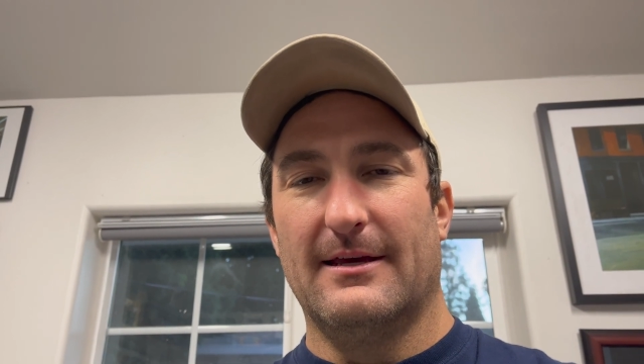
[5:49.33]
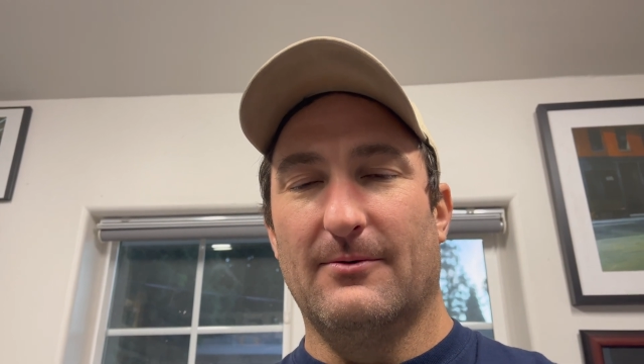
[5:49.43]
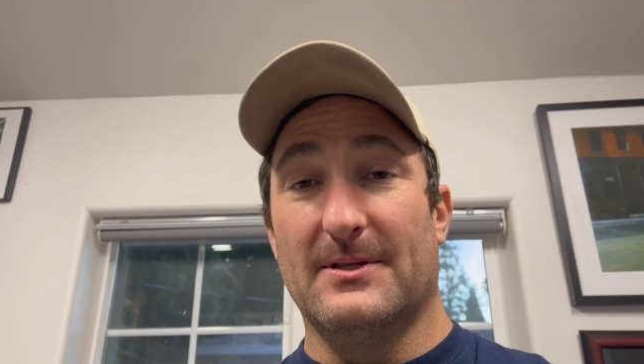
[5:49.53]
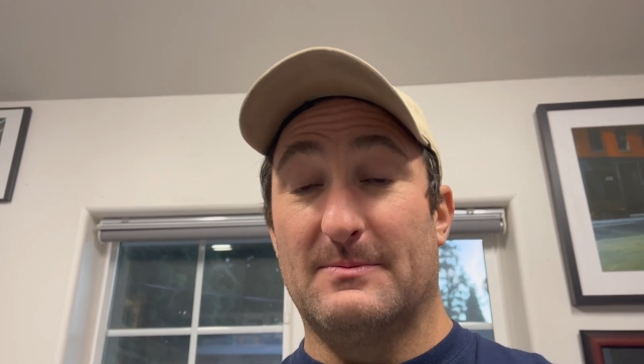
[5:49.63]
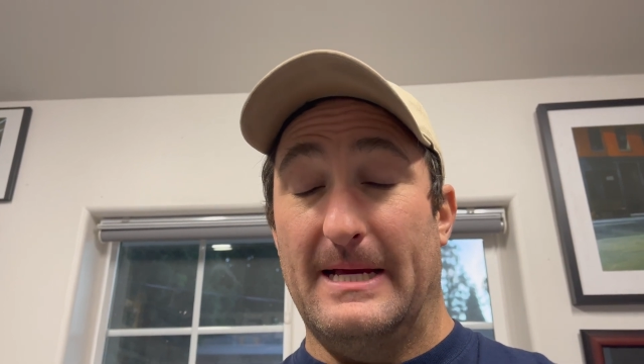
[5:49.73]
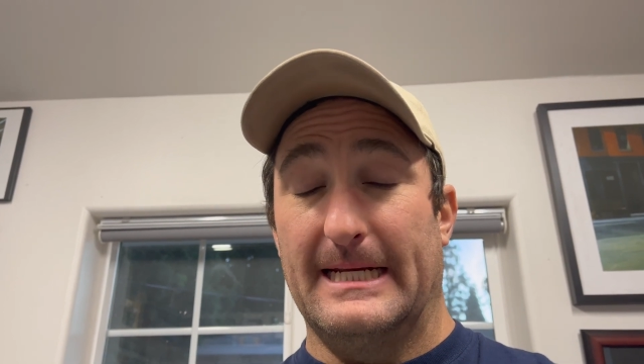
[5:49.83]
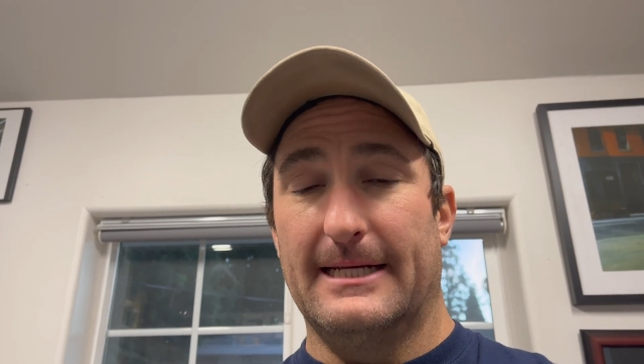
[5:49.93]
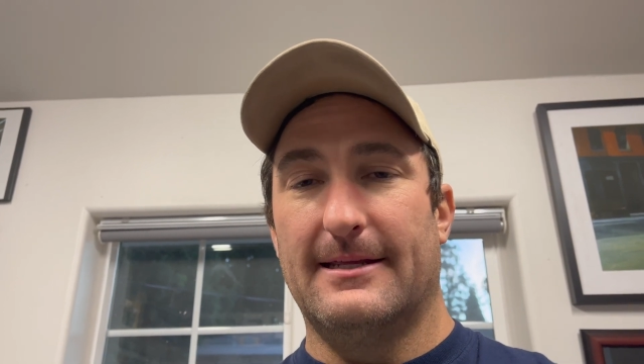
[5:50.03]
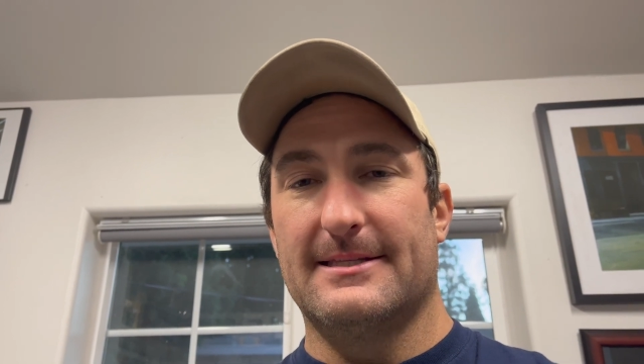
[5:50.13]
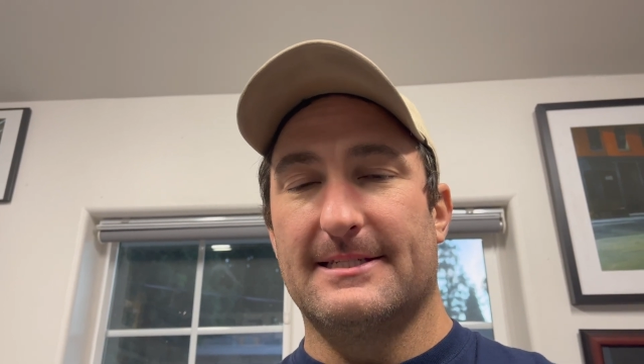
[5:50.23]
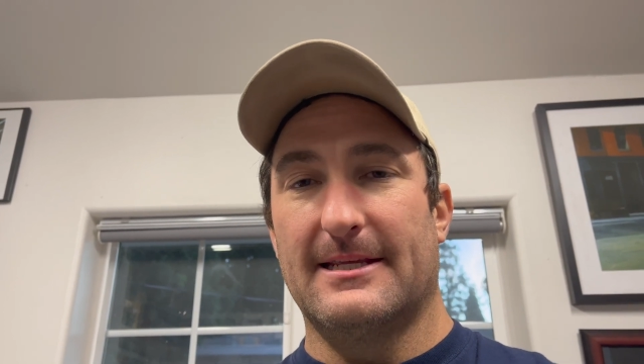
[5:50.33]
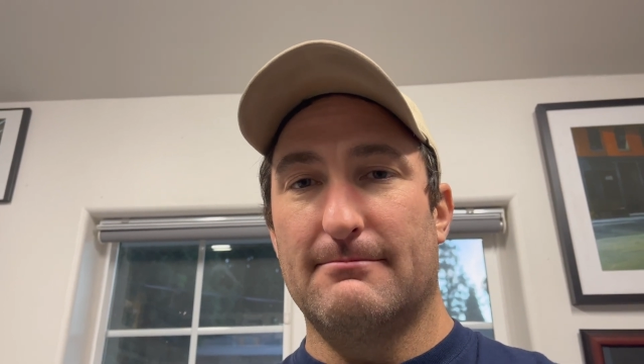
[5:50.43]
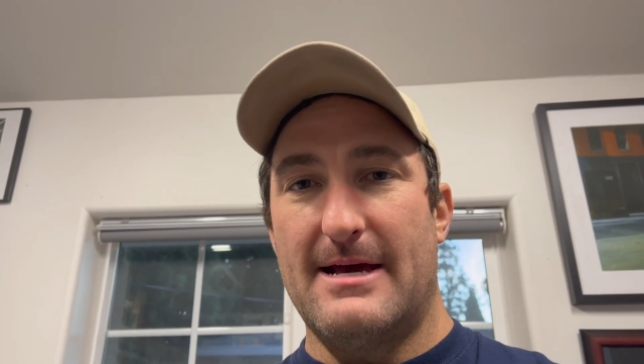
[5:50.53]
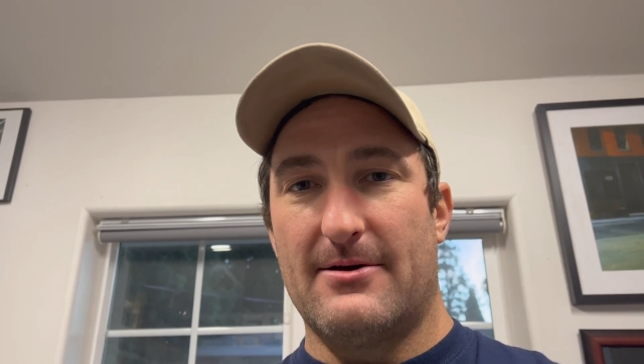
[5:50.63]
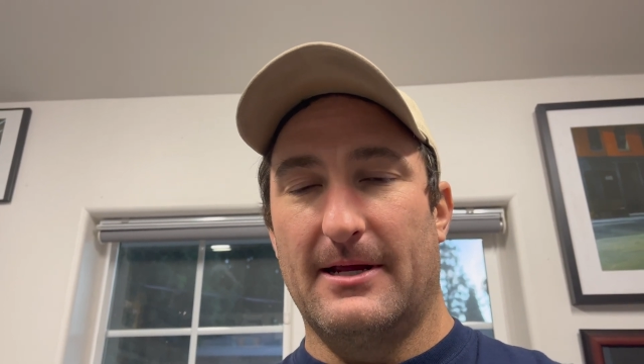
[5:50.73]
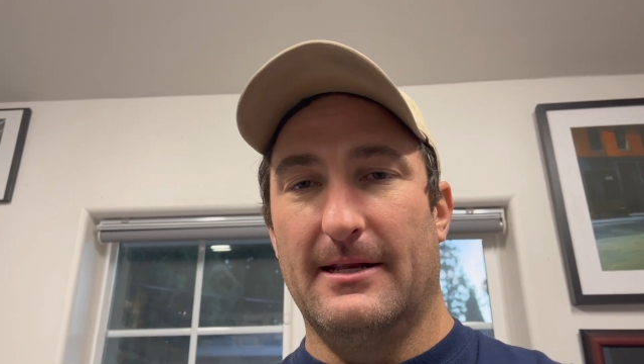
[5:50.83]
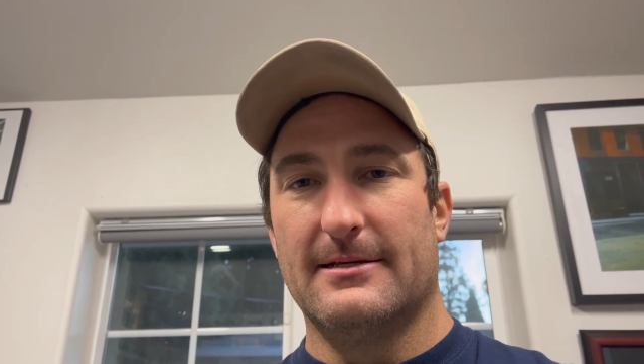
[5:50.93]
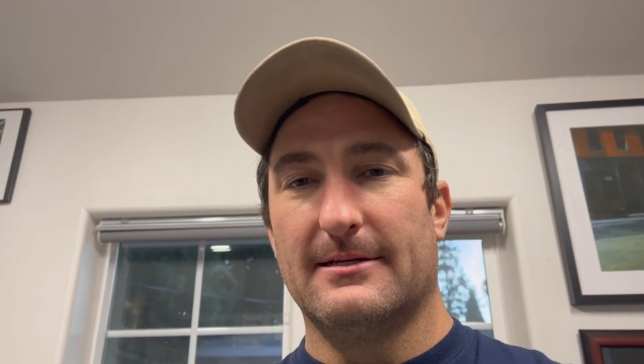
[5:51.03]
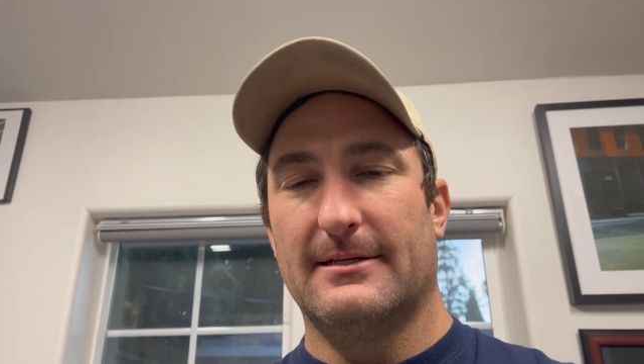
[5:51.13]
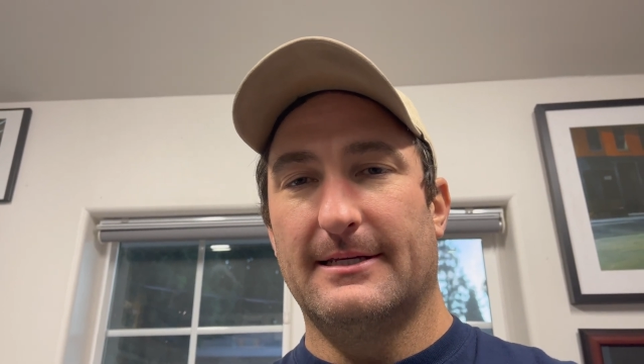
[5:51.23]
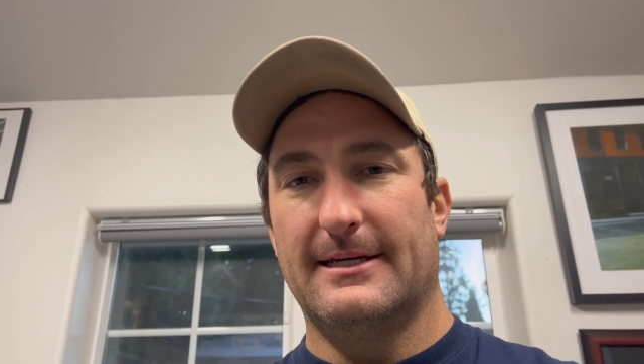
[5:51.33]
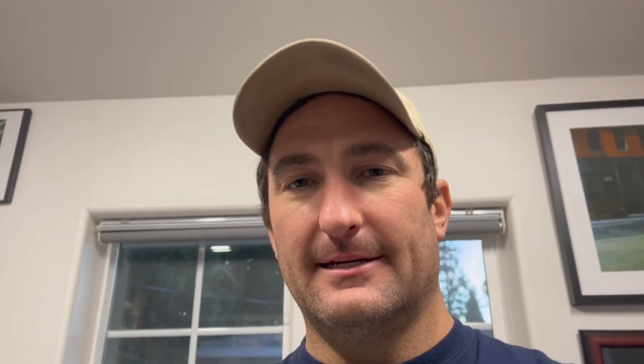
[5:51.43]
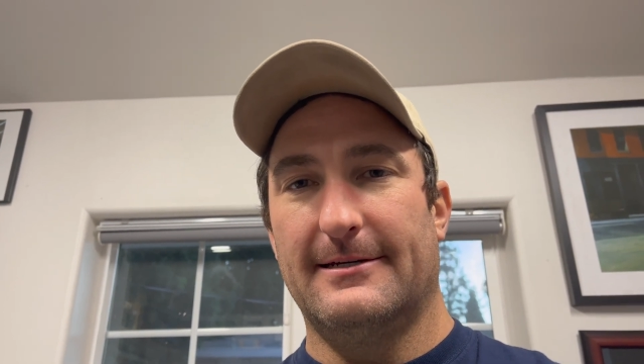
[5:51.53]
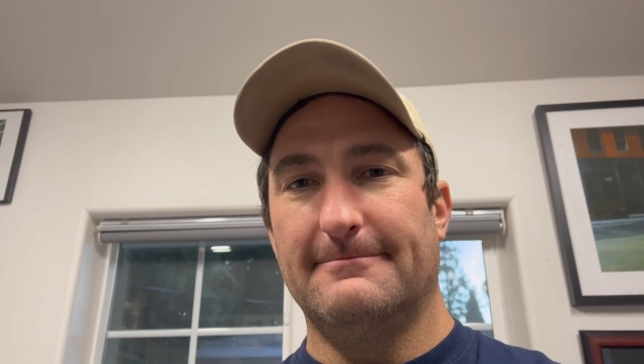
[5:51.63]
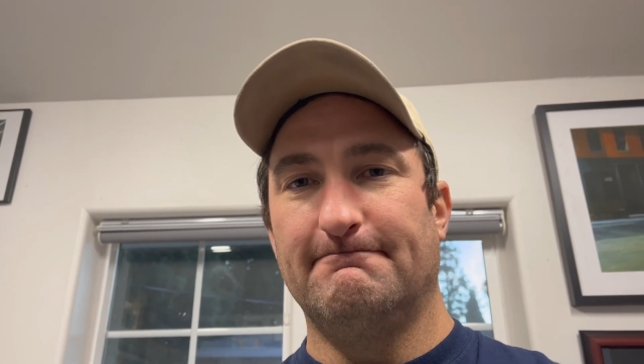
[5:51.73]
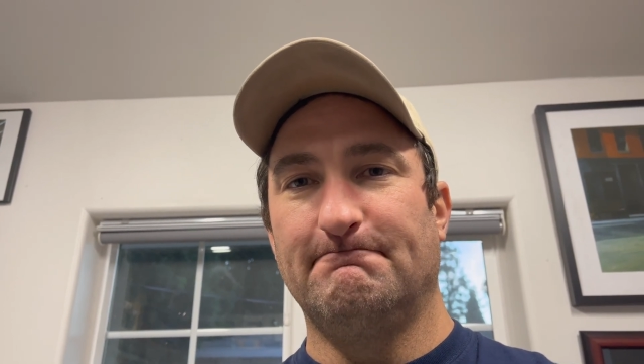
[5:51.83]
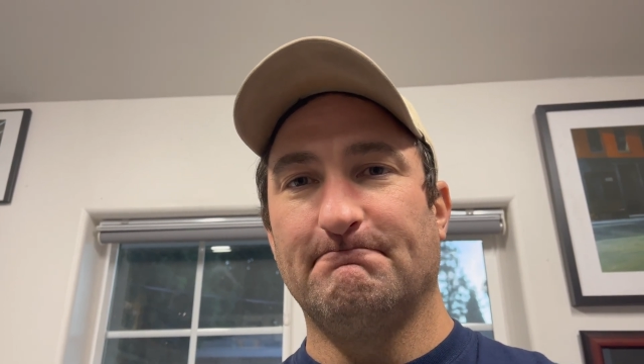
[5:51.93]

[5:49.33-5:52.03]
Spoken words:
once painted, get this thing mounted, and